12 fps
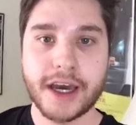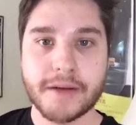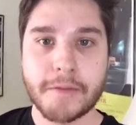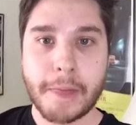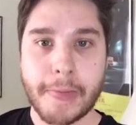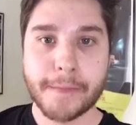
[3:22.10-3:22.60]

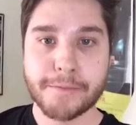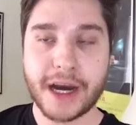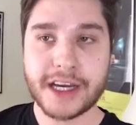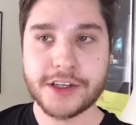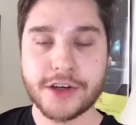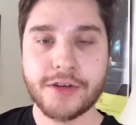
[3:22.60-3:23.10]
But
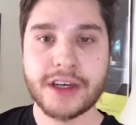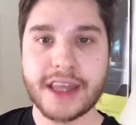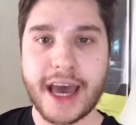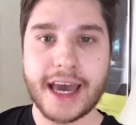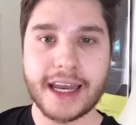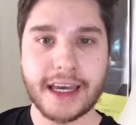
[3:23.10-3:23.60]
by
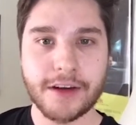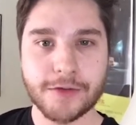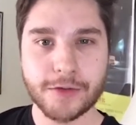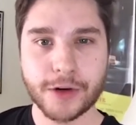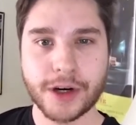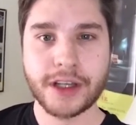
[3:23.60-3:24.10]
doing that,
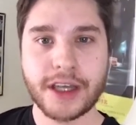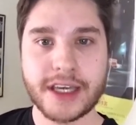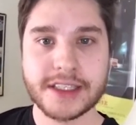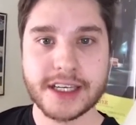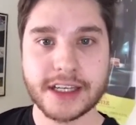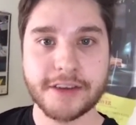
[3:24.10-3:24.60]
it
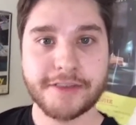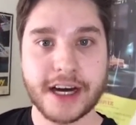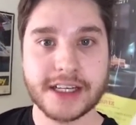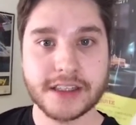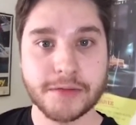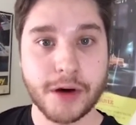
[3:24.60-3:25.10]
really
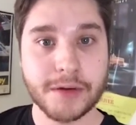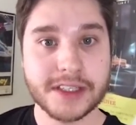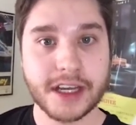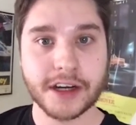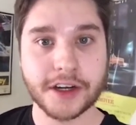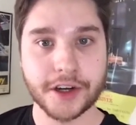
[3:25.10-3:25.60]
signifies the
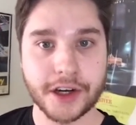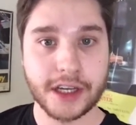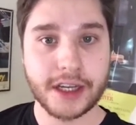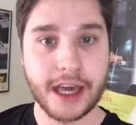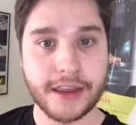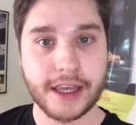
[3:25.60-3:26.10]
moments that are
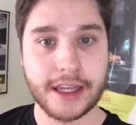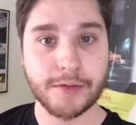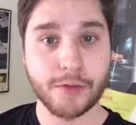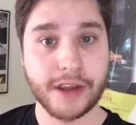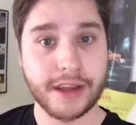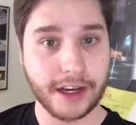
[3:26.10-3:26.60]
good, and
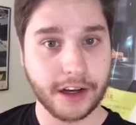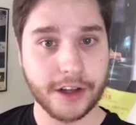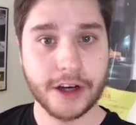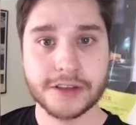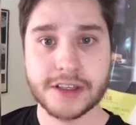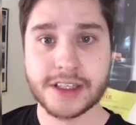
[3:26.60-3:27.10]
then when it
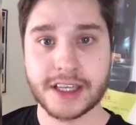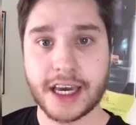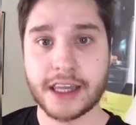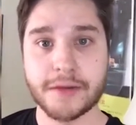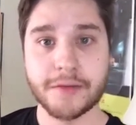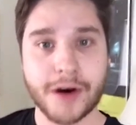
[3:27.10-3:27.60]
closes
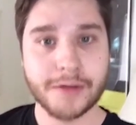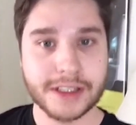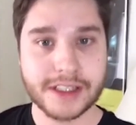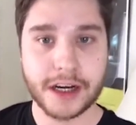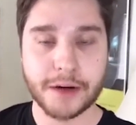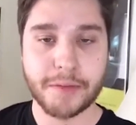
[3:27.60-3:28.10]
again, the
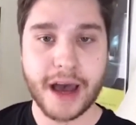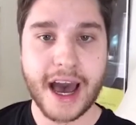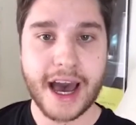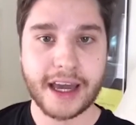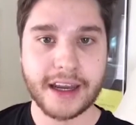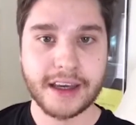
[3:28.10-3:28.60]
moments that are
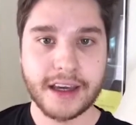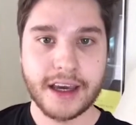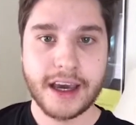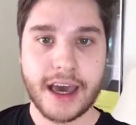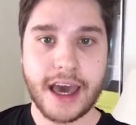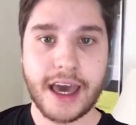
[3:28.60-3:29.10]
bad.
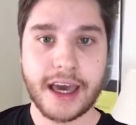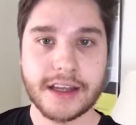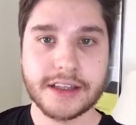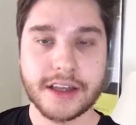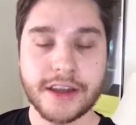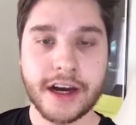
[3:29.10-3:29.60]

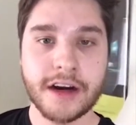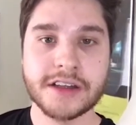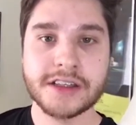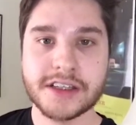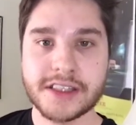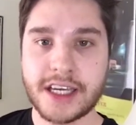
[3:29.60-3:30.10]
And there
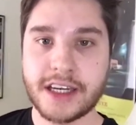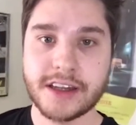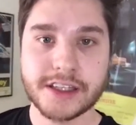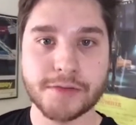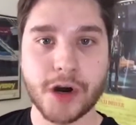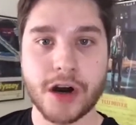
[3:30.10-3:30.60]
is a scene
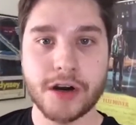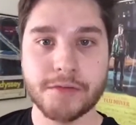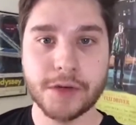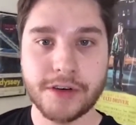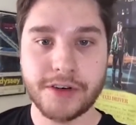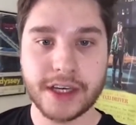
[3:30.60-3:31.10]
in this
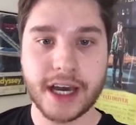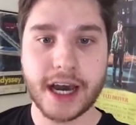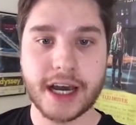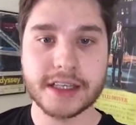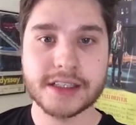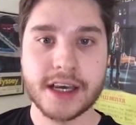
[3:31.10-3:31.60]
movie,
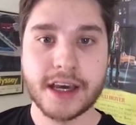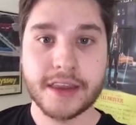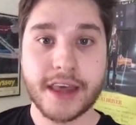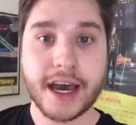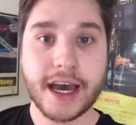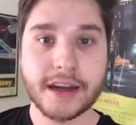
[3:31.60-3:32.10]
guys,
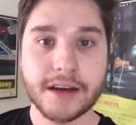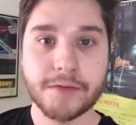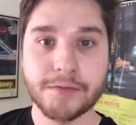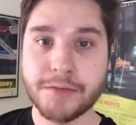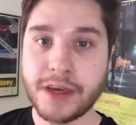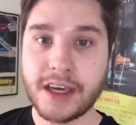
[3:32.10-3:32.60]

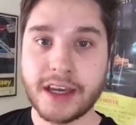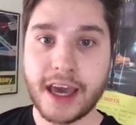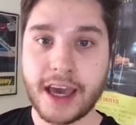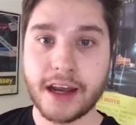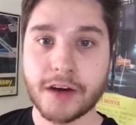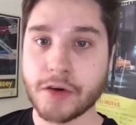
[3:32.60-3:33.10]
that me and
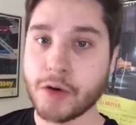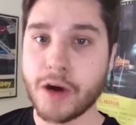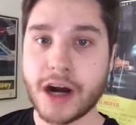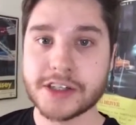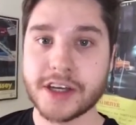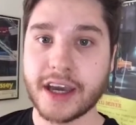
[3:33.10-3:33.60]
Hannah were
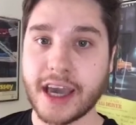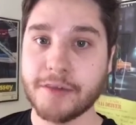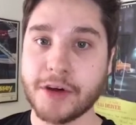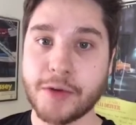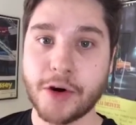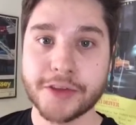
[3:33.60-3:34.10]
watching,
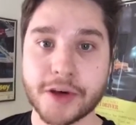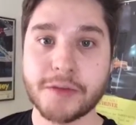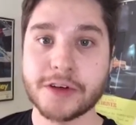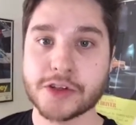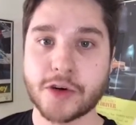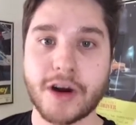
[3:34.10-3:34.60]
and we both
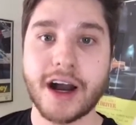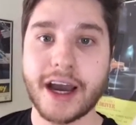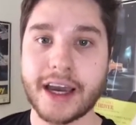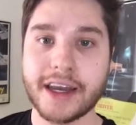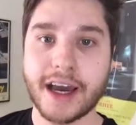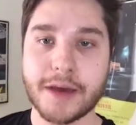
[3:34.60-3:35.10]
almost
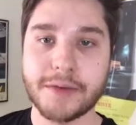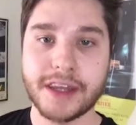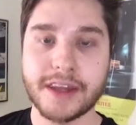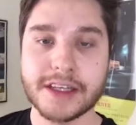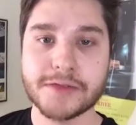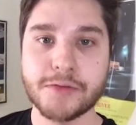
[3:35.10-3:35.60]
cried. I
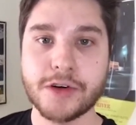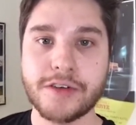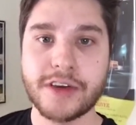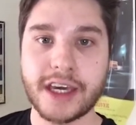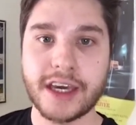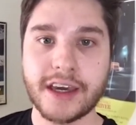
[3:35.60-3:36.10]
mean, this
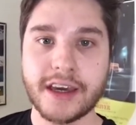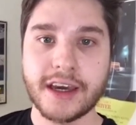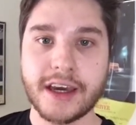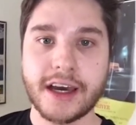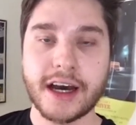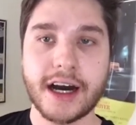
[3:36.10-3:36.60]
movie,
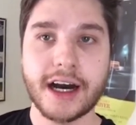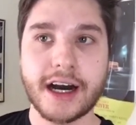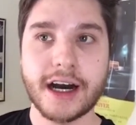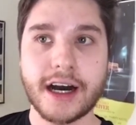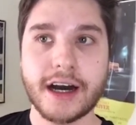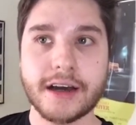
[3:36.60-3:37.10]

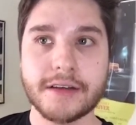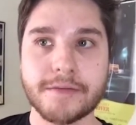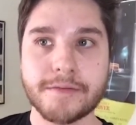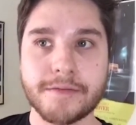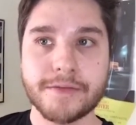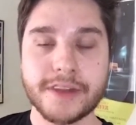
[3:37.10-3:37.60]

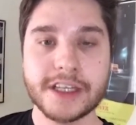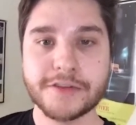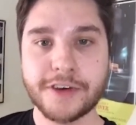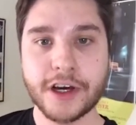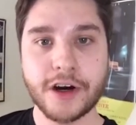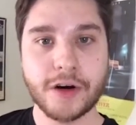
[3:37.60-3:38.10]

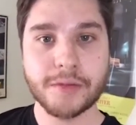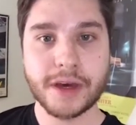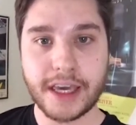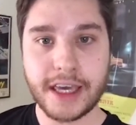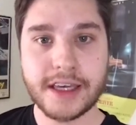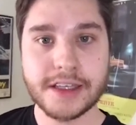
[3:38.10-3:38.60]
this
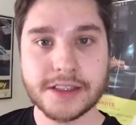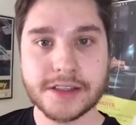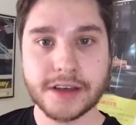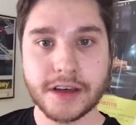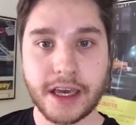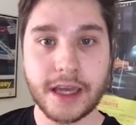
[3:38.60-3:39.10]
film
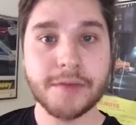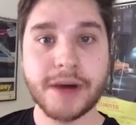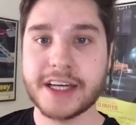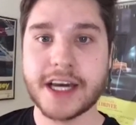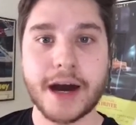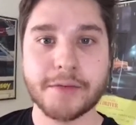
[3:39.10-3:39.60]
is in
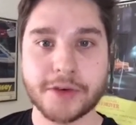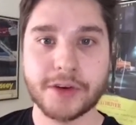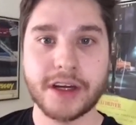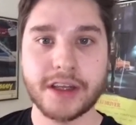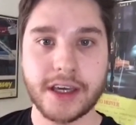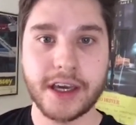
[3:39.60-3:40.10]
my top
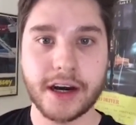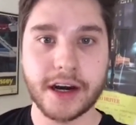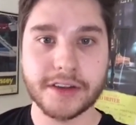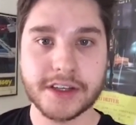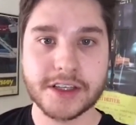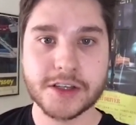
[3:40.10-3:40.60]
3 of the
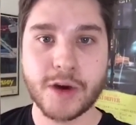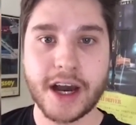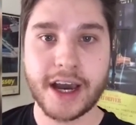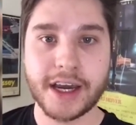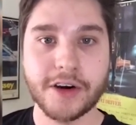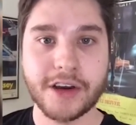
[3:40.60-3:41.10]
year. This is
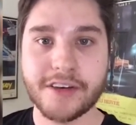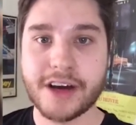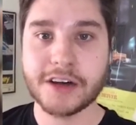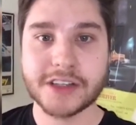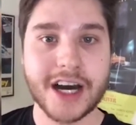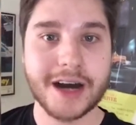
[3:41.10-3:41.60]
why I don't
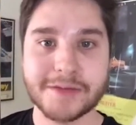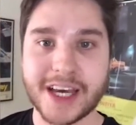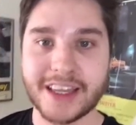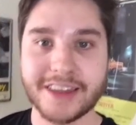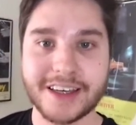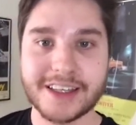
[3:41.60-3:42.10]
give out
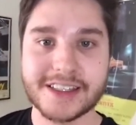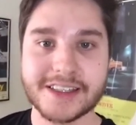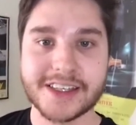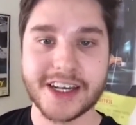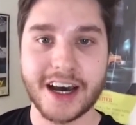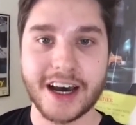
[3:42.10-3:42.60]
top 10
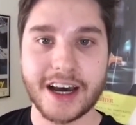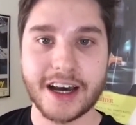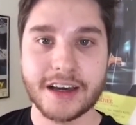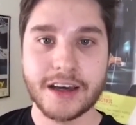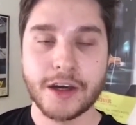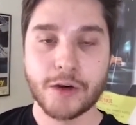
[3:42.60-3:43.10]
lists
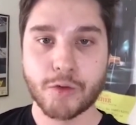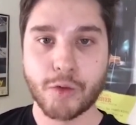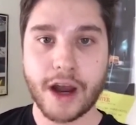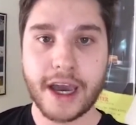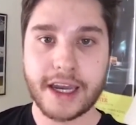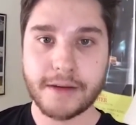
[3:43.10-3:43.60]

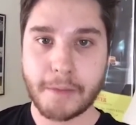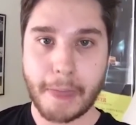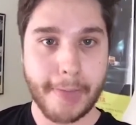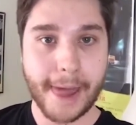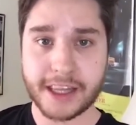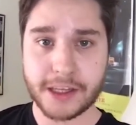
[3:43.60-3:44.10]
right
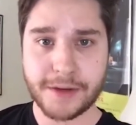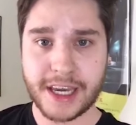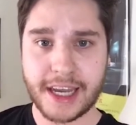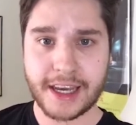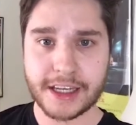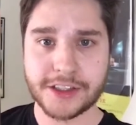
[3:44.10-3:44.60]
at the
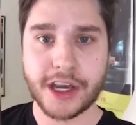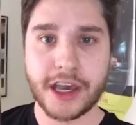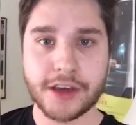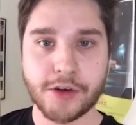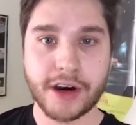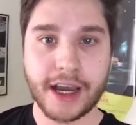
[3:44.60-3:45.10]
beginning of
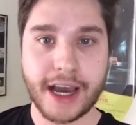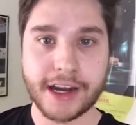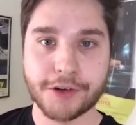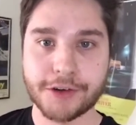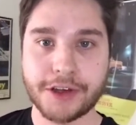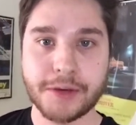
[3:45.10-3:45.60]
January.
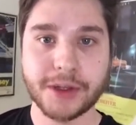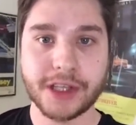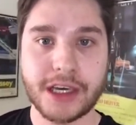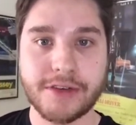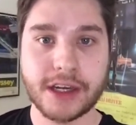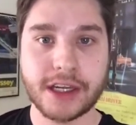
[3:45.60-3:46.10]
I don't really
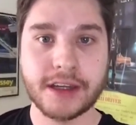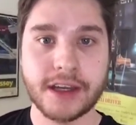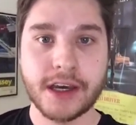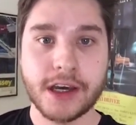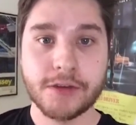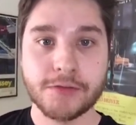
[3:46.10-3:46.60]
believe
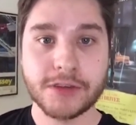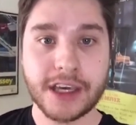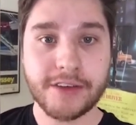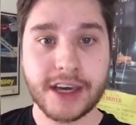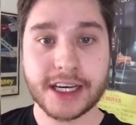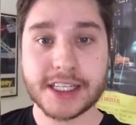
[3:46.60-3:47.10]
in
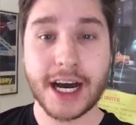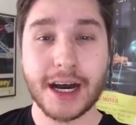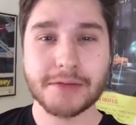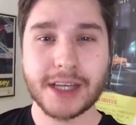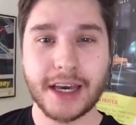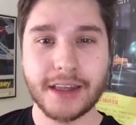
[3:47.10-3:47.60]
giving a
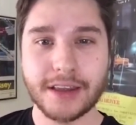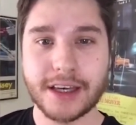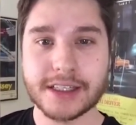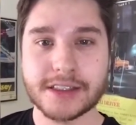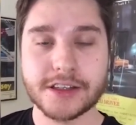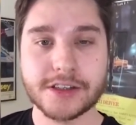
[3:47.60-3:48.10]
top 10
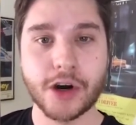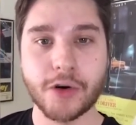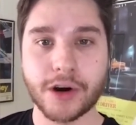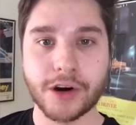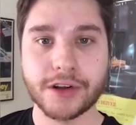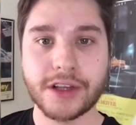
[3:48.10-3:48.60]
list
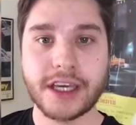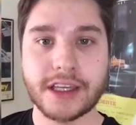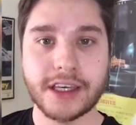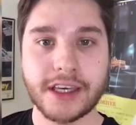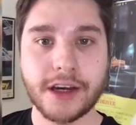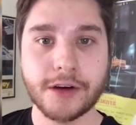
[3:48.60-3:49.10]
so early
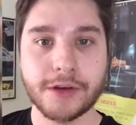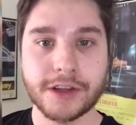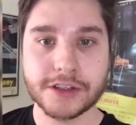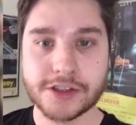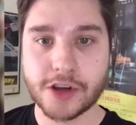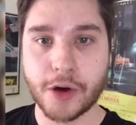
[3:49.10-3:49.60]
in the year
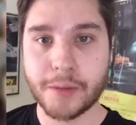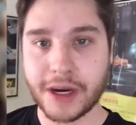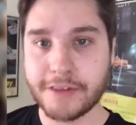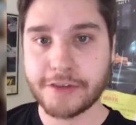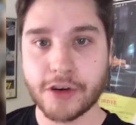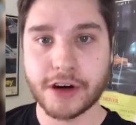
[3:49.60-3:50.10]
when there's so
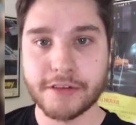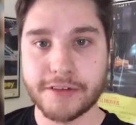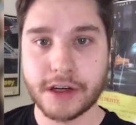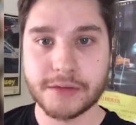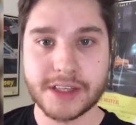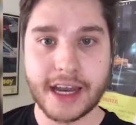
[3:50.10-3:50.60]
many foreign
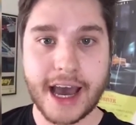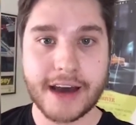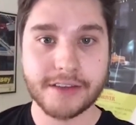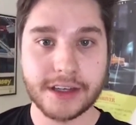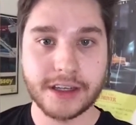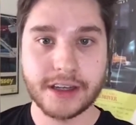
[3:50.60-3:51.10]
films that
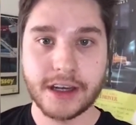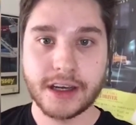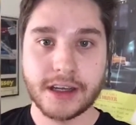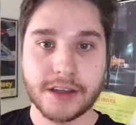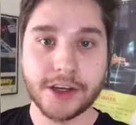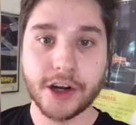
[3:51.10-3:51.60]
haven't,
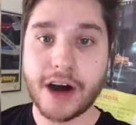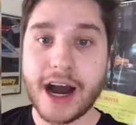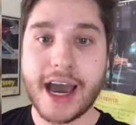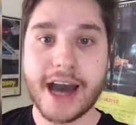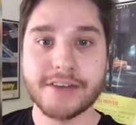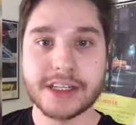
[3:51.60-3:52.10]
you know,
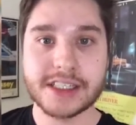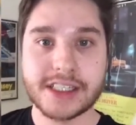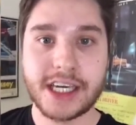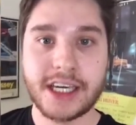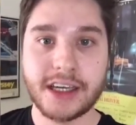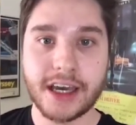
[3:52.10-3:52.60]
I haven't
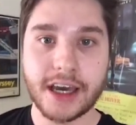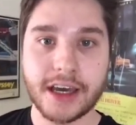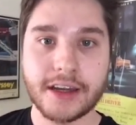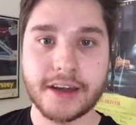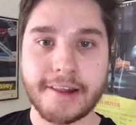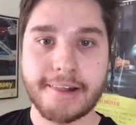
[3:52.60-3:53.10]
seen
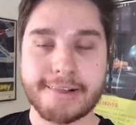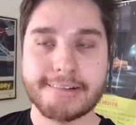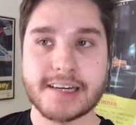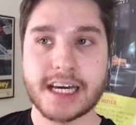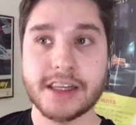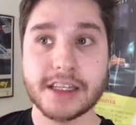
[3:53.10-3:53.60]
yet.
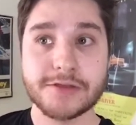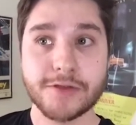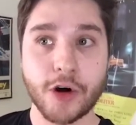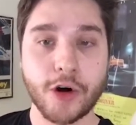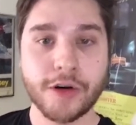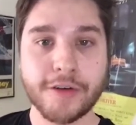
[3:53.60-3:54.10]
And
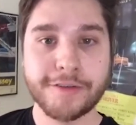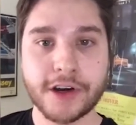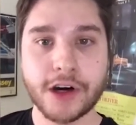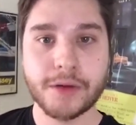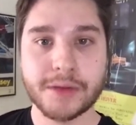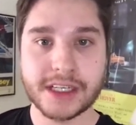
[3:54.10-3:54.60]
this whole
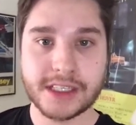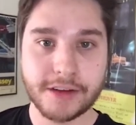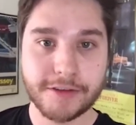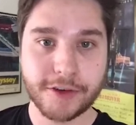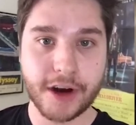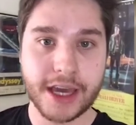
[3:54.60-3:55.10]
film is
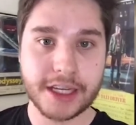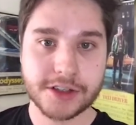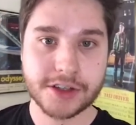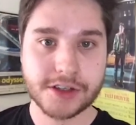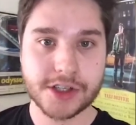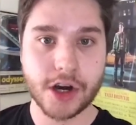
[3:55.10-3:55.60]
in
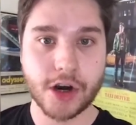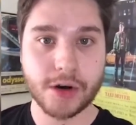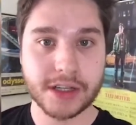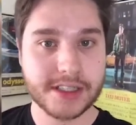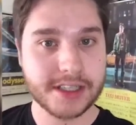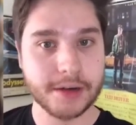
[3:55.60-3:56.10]
French,
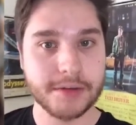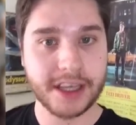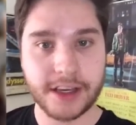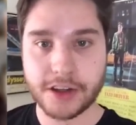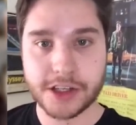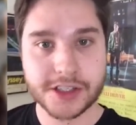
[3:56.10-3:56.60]
so it's
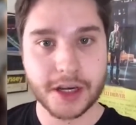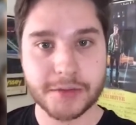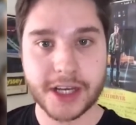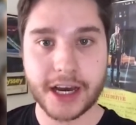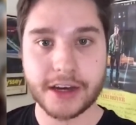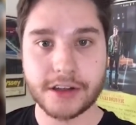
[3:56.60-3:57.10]
English
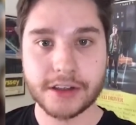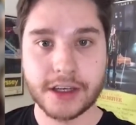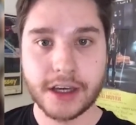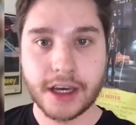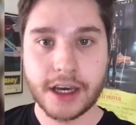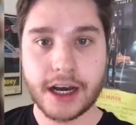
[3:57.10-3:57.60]

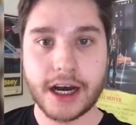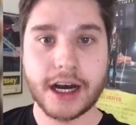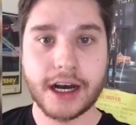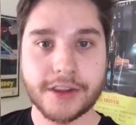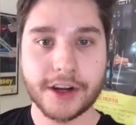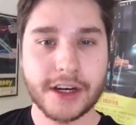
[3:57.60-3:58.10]
subtitled.
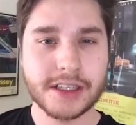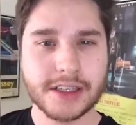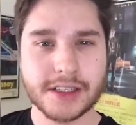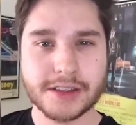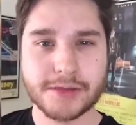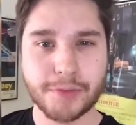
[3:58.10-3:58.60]
There
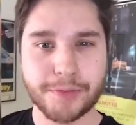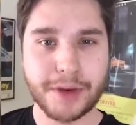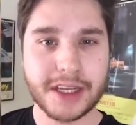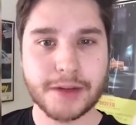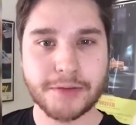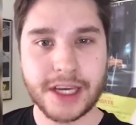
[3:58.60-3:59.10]
is
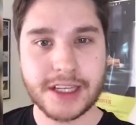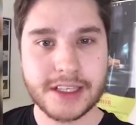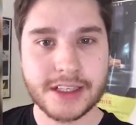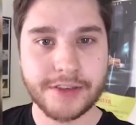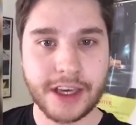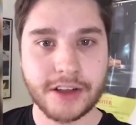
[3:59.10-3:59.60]
bits and
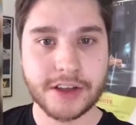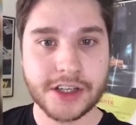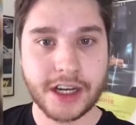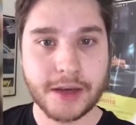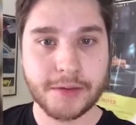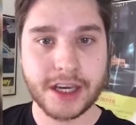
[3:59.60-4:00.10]
pieces of
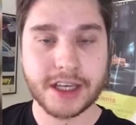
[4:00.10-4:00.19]
English in